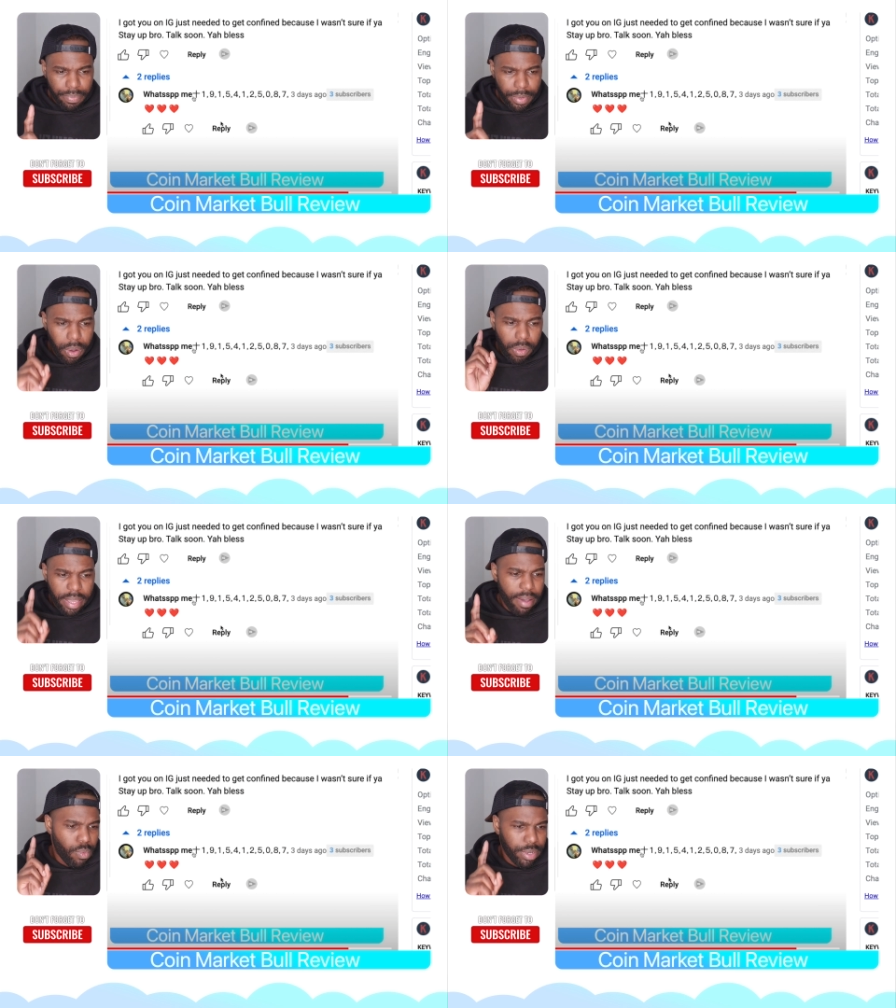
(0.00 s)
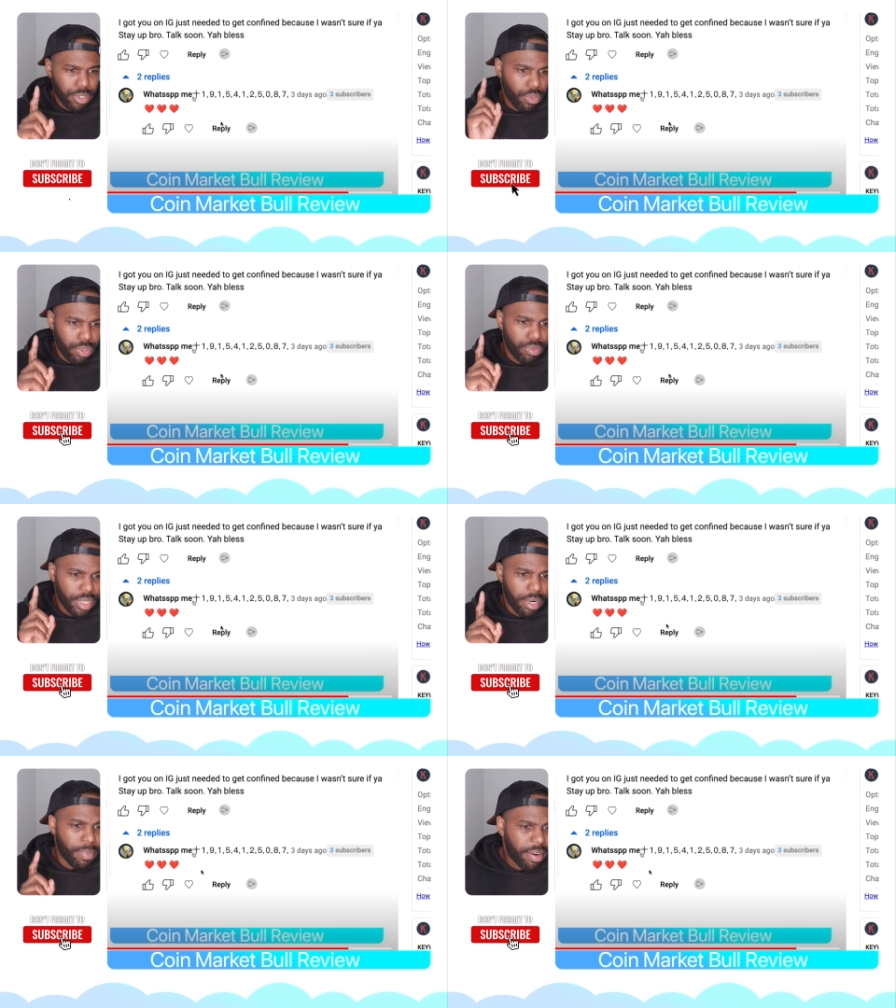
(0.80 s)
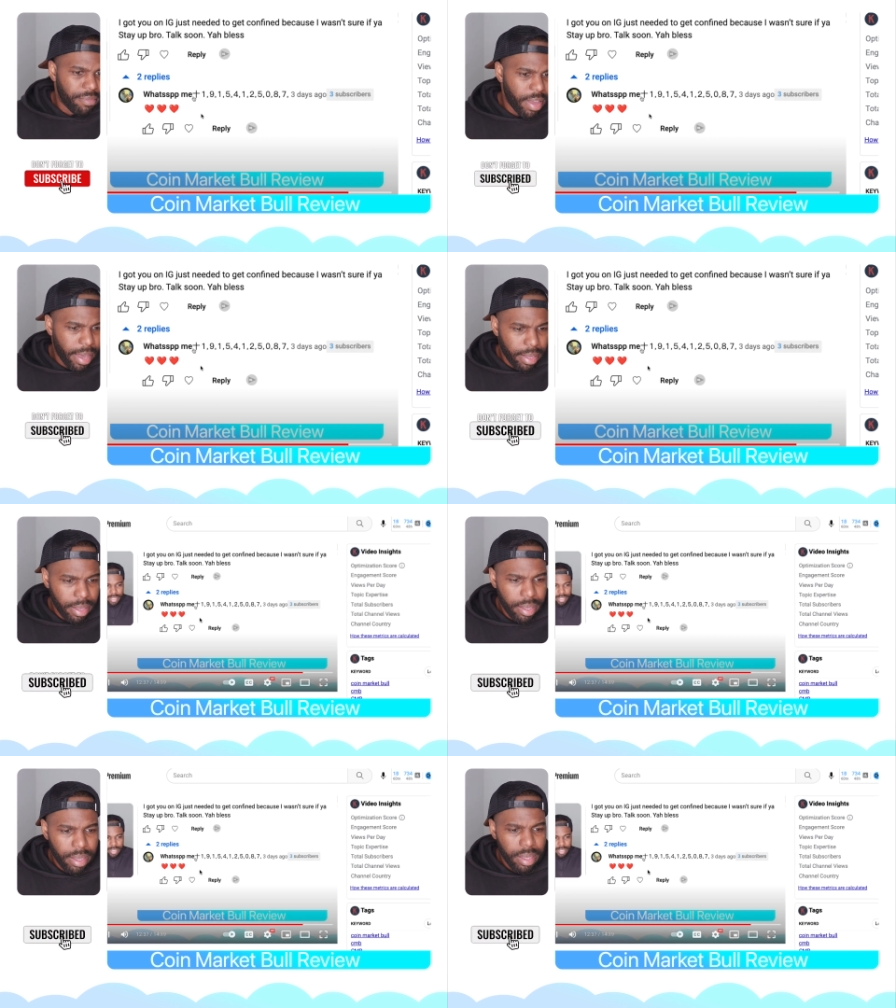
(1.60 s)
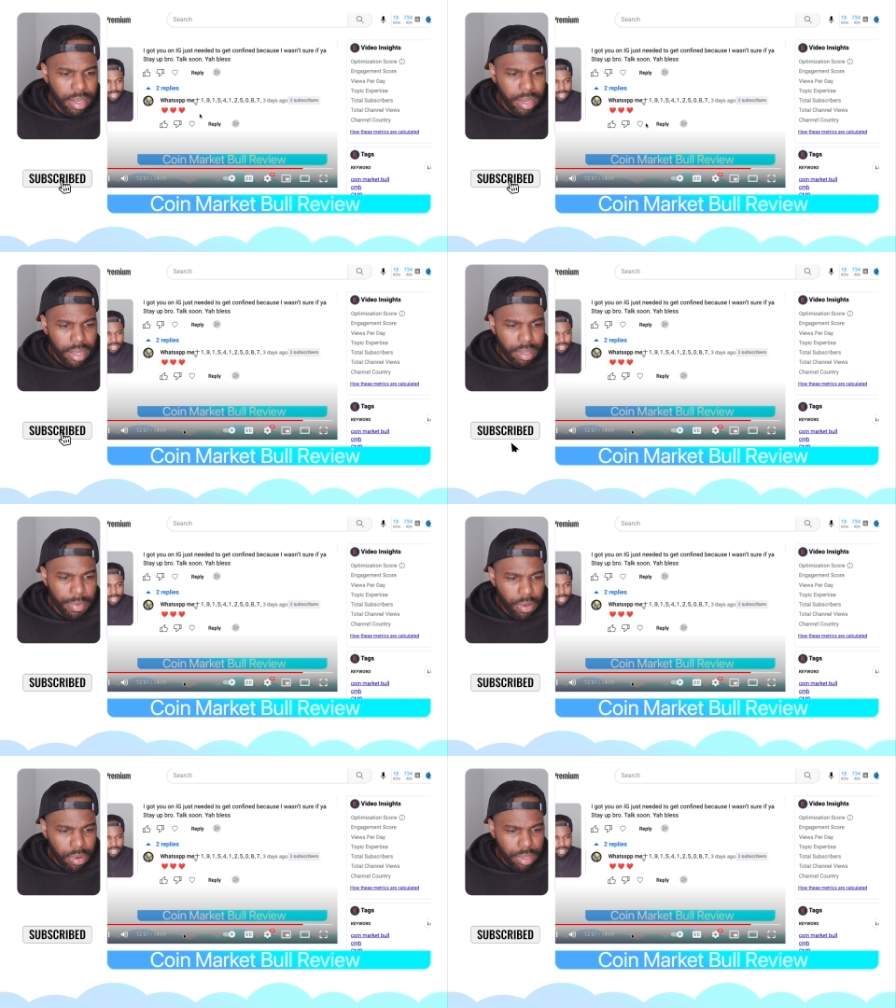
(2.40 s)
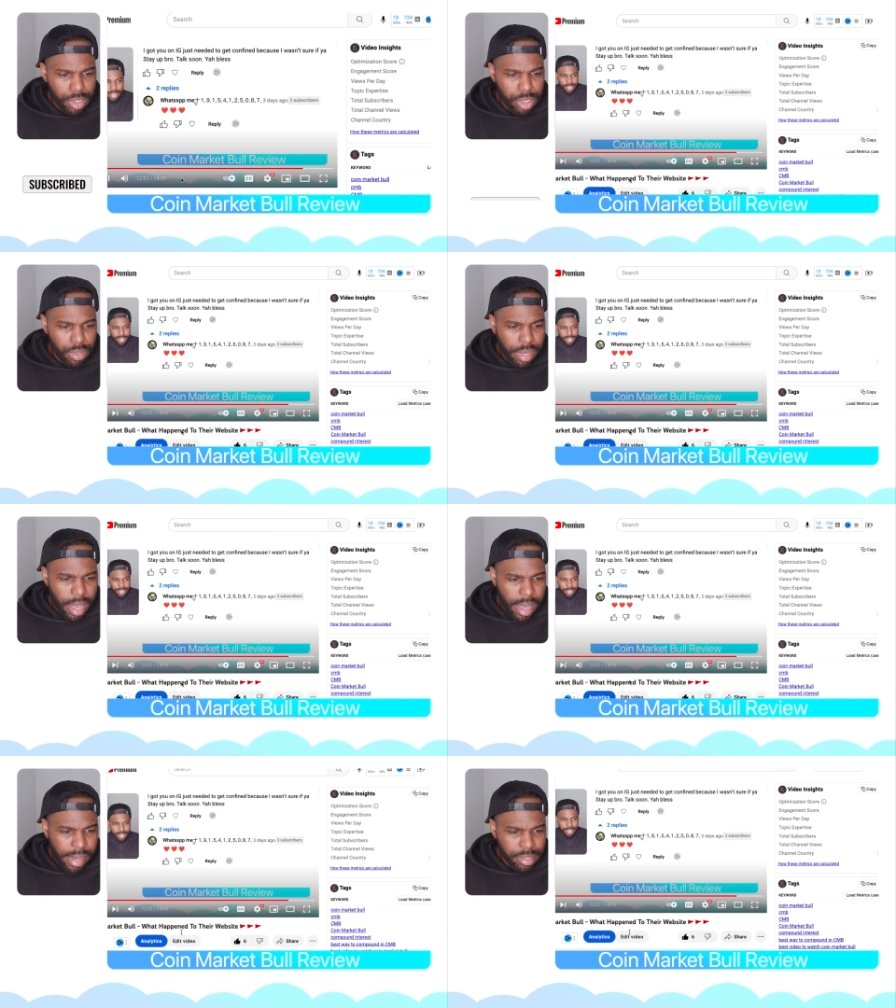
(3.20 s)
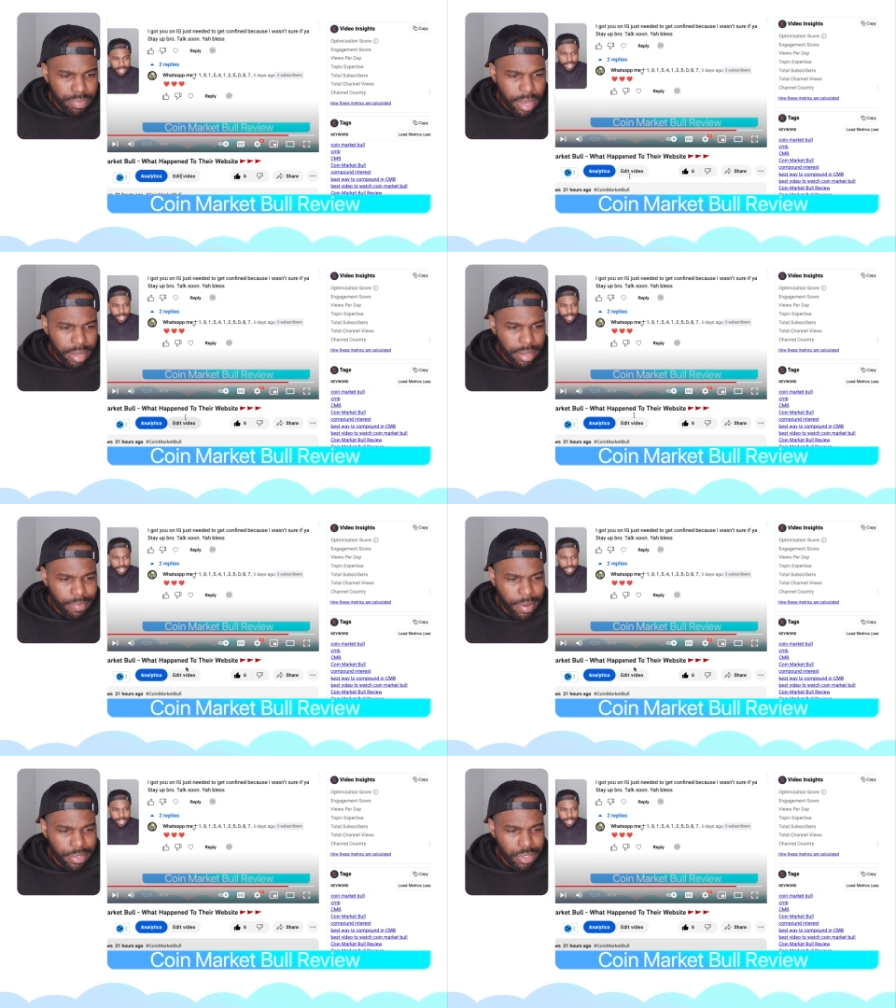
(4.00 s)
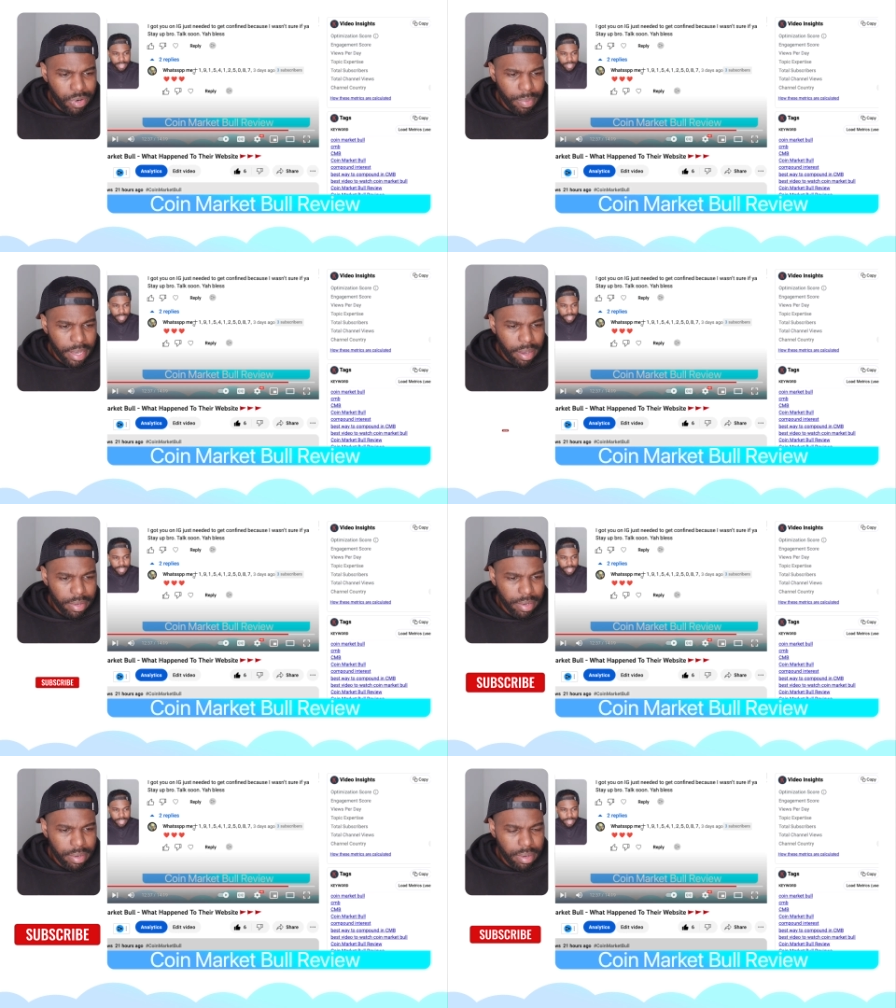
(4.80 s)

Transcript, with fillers: I only have one YouTube channel. Matter of fact, let me go and show you guys my, my Instagram account here.